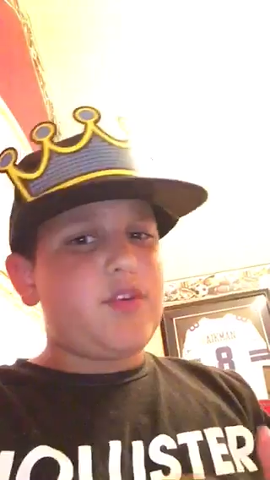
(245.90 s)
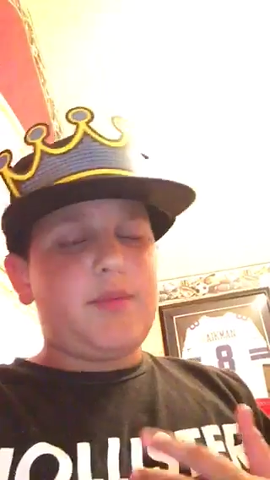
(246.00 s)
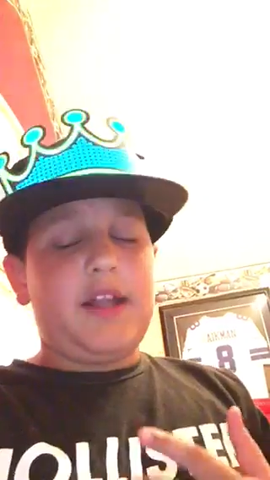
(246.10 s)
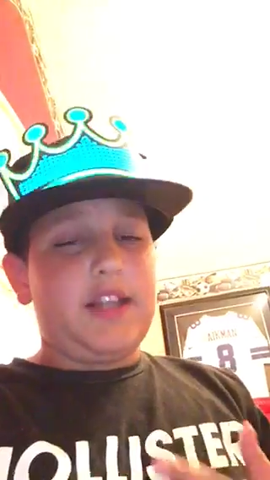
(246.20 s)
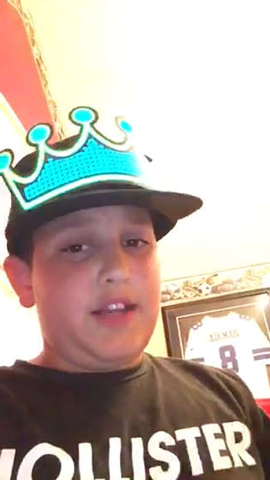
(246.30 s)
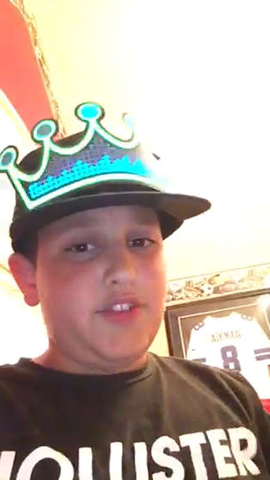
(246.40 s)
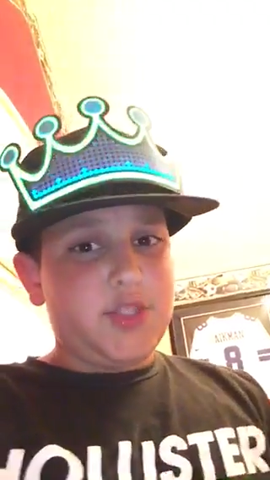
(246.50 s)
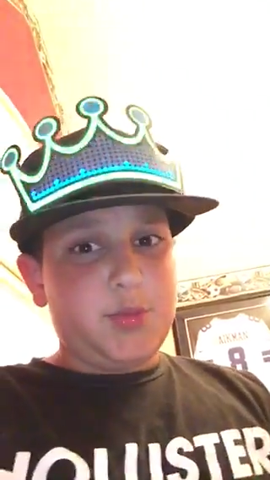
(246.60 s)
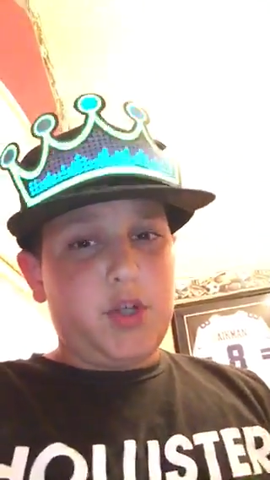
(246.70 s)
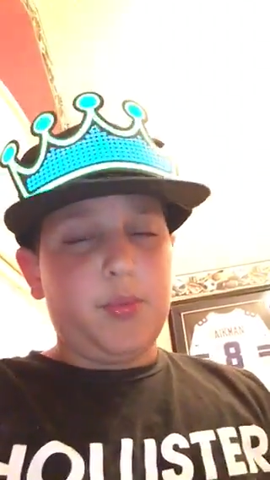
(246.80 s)
My life
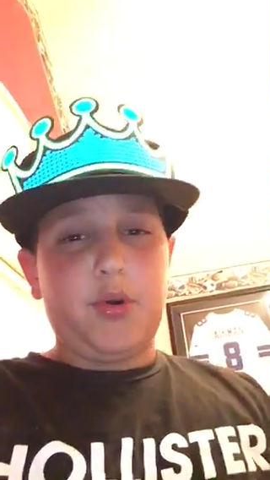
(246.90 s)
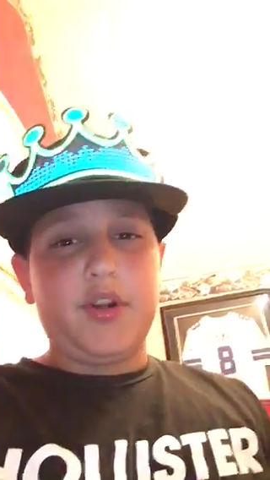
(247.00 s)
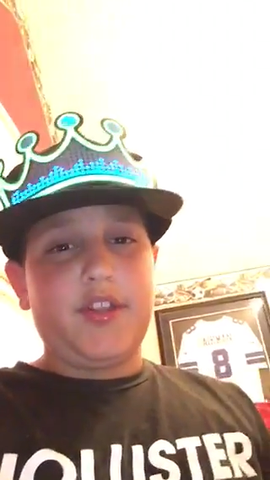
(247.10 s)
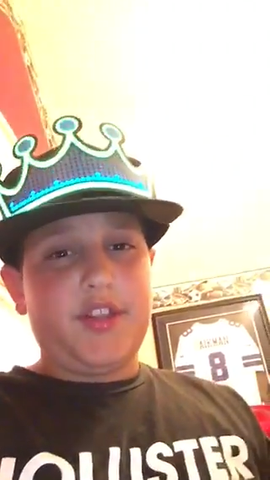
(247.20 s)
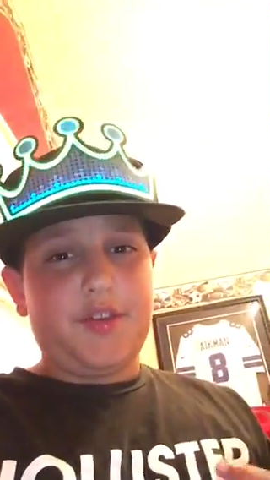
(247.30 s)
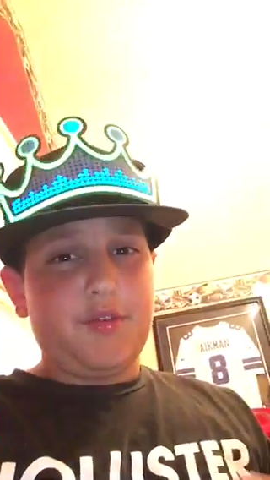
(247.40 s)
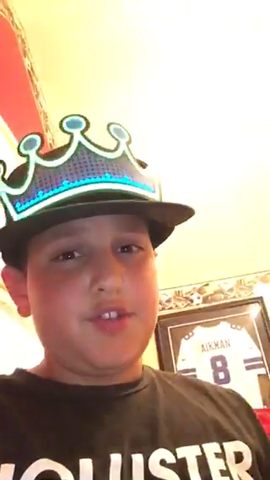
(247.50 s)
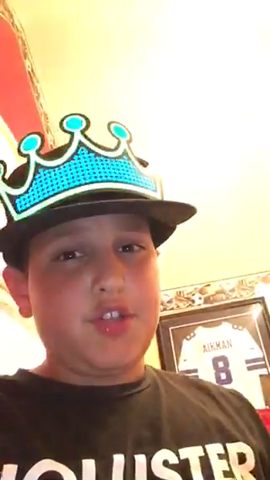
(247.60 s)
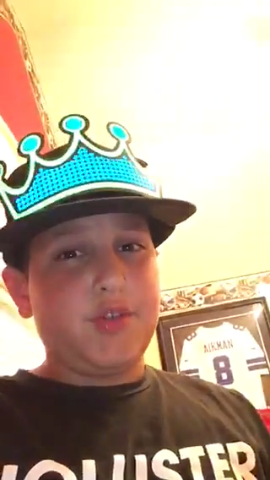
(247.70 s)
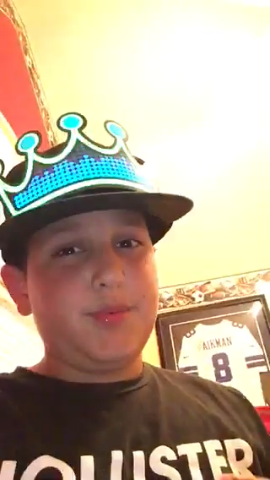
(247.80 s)
is more important than
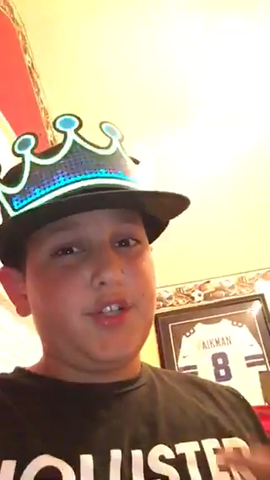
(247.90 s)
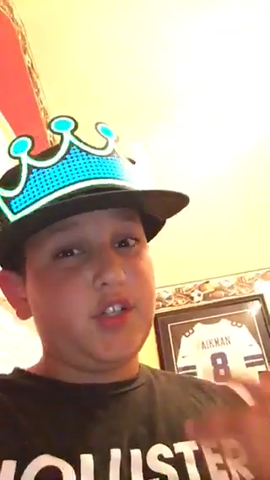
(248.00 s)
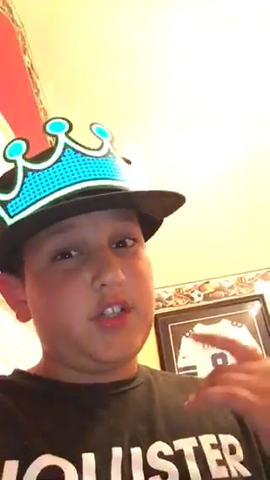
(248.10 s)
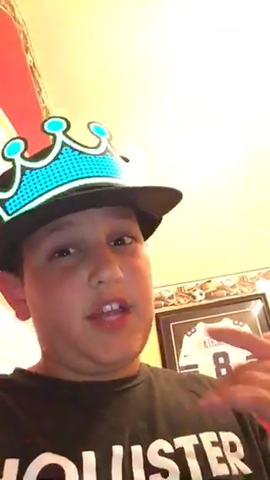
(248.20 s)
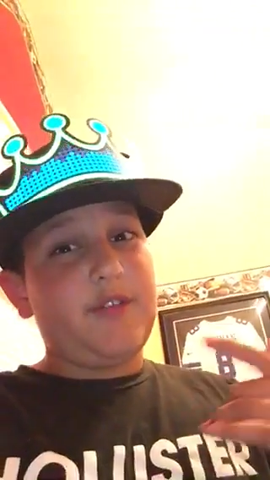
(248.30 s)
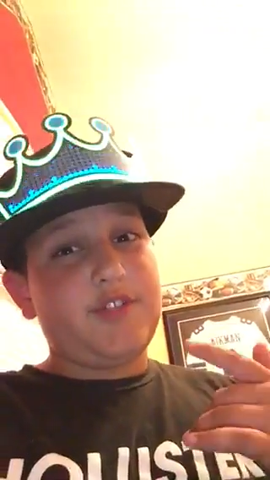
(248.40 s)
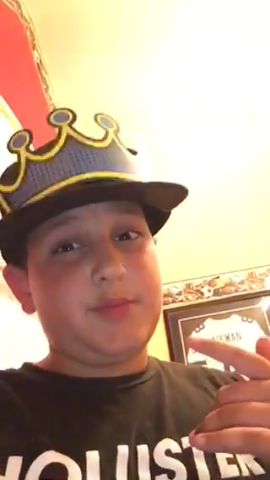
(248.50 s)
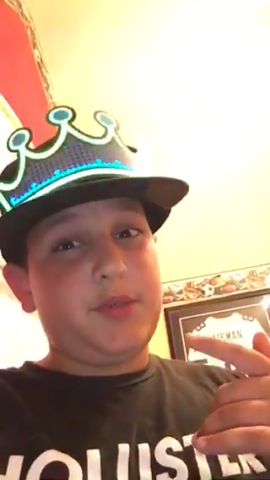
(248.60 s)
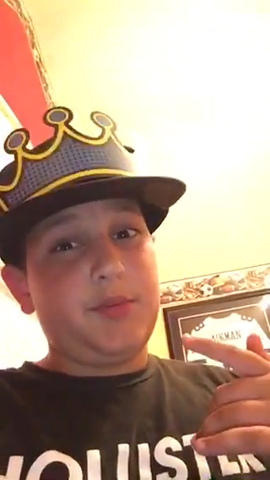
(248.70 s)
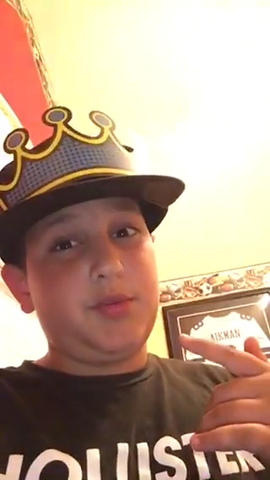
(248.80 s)
YouTube. Your life
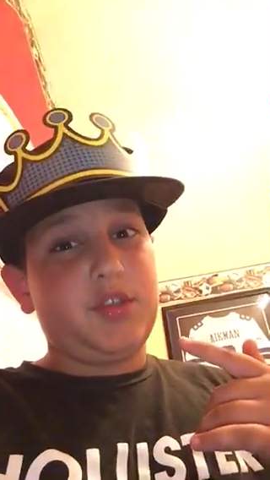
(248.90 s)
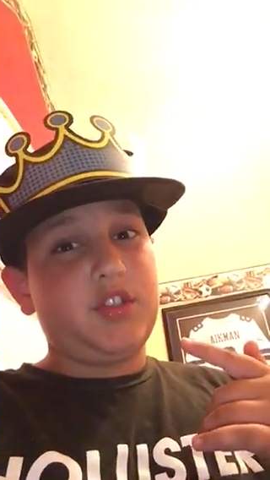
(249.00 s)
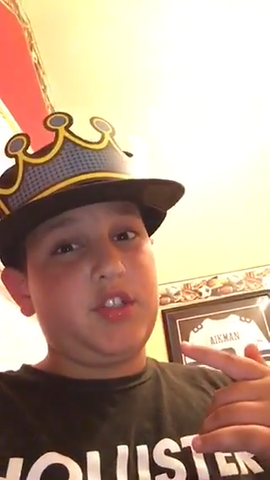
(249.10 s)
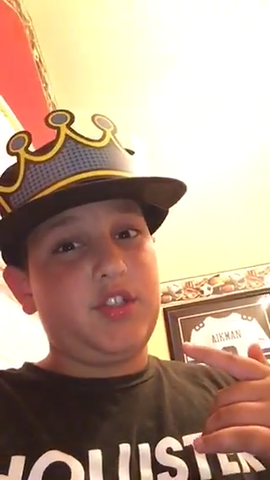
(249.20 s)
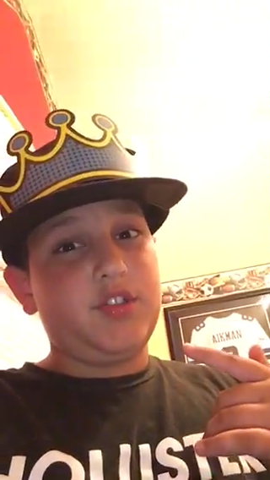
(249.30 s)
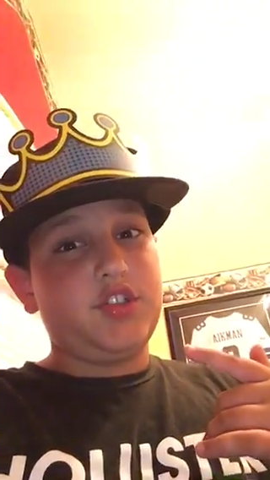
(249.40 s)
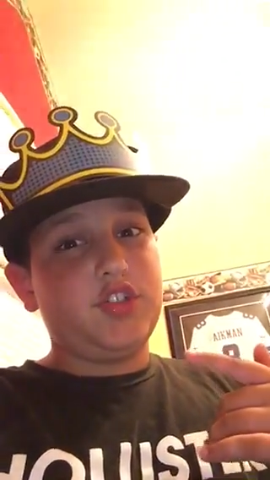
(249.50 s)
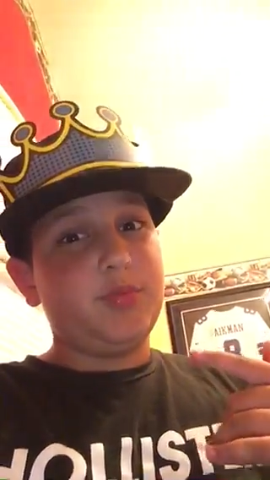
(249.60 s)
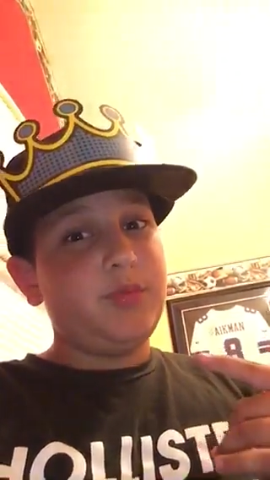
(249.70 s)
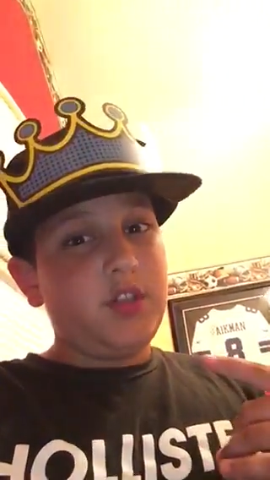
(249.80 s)
is more important than
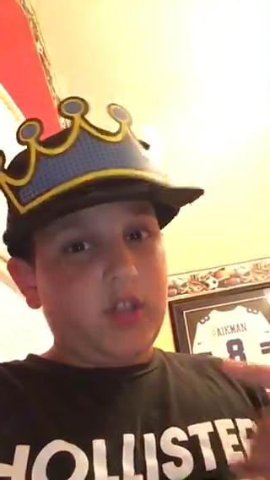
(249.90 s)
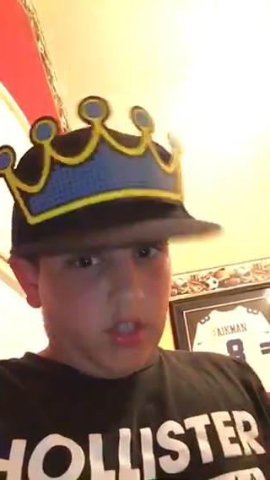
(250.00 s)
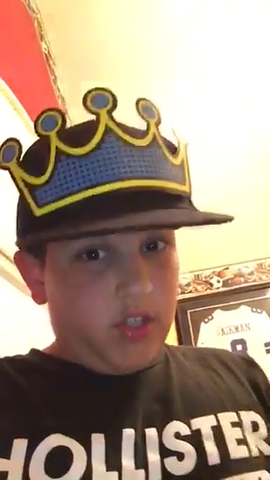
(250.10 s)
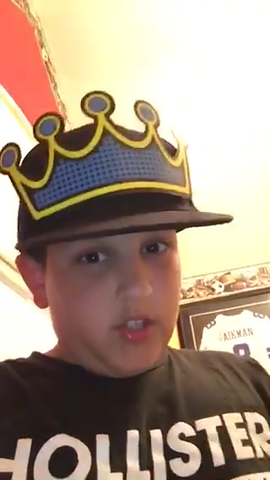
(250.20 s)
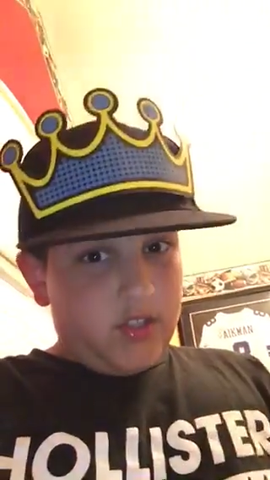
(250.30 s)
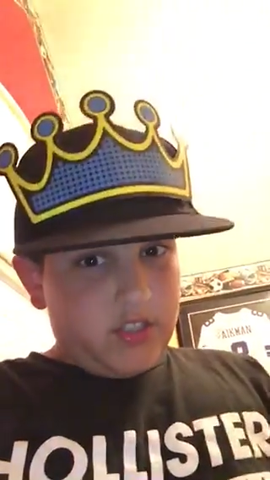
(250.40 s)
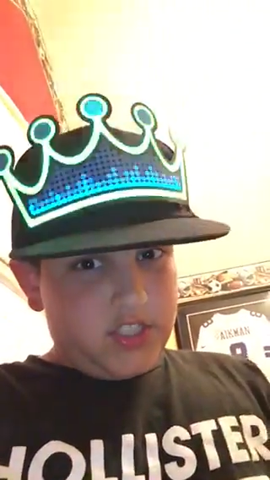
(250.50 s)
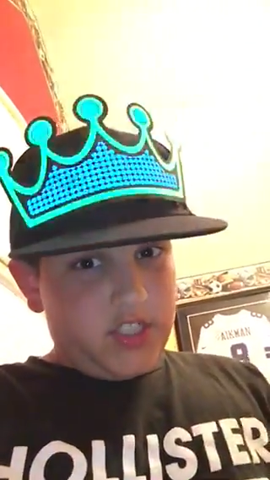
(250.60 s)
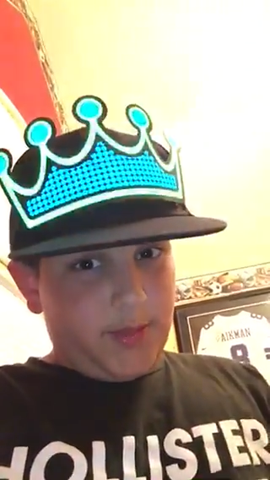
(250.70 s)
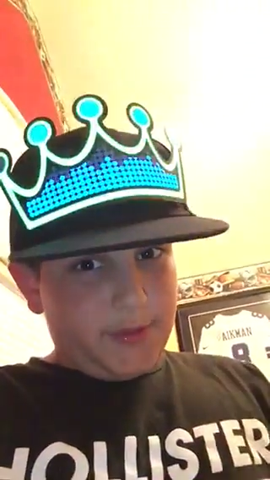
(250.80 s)
YouTube.
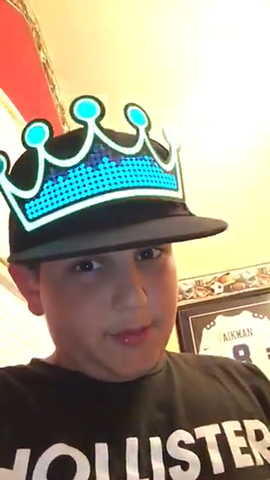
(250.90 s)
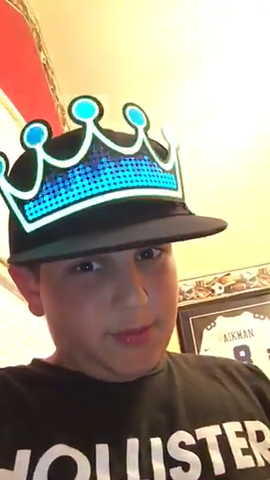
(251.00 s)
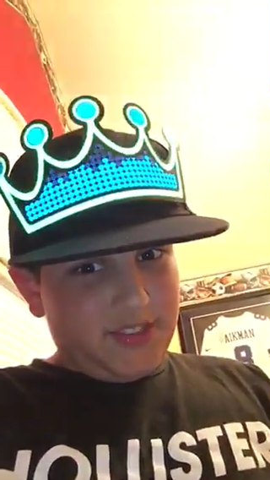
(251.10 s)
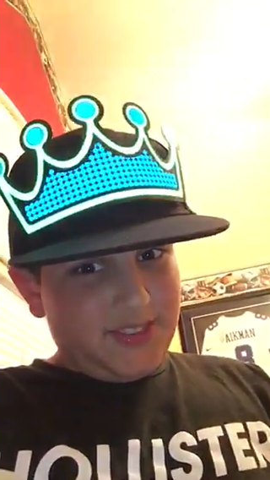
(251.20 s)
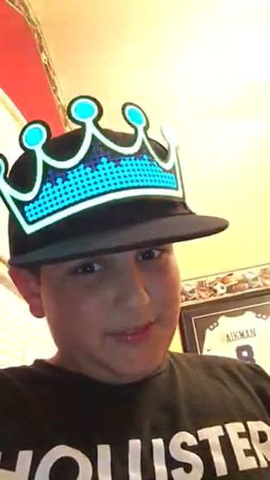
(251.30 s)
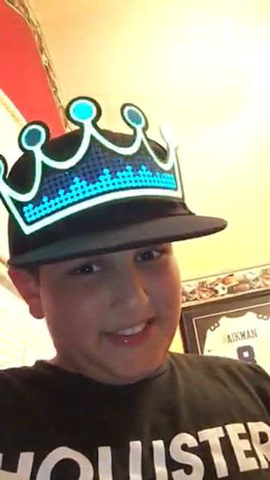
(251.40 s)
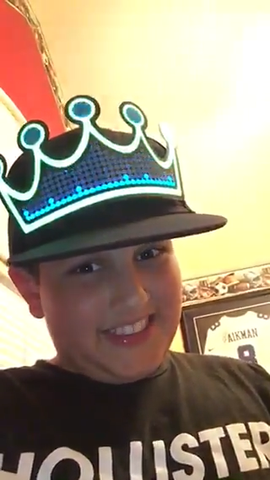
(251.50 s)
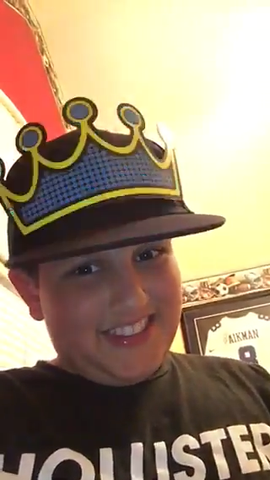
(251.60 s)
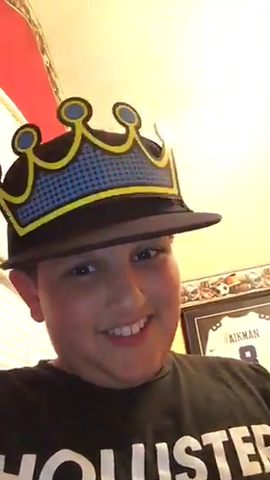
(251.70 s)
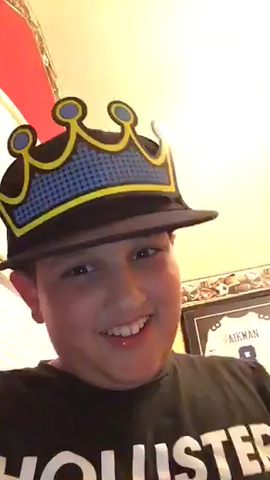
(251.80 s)
Just not more important than my
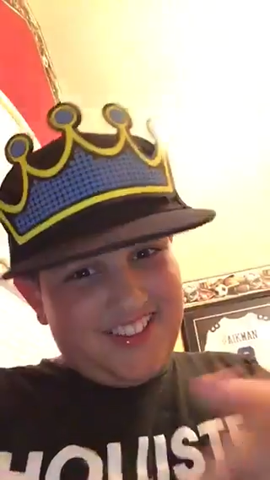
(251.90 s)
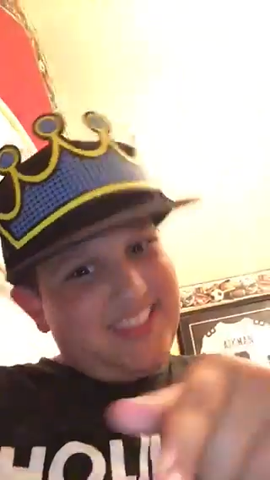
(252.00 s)
channel.